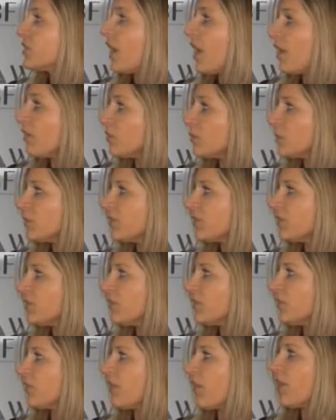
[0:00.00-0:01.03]

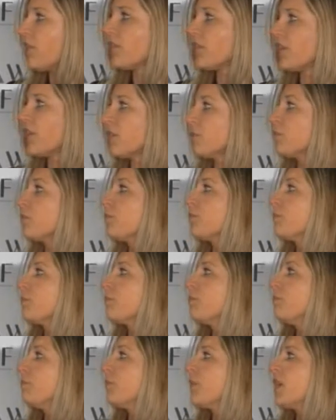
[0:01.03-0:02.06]
Hospitals and the
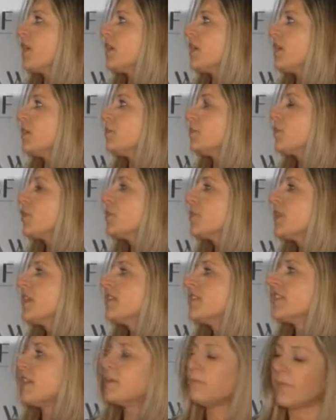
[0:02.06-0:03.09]

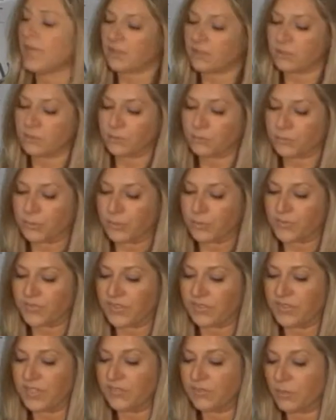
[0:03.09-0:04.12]
Permanente Medical Groups,
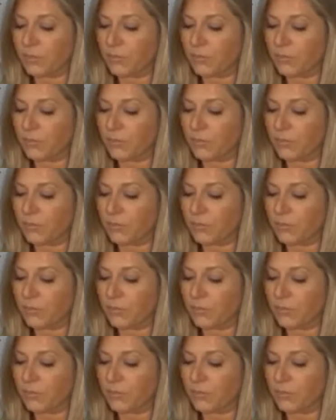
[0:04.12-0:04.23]
and these are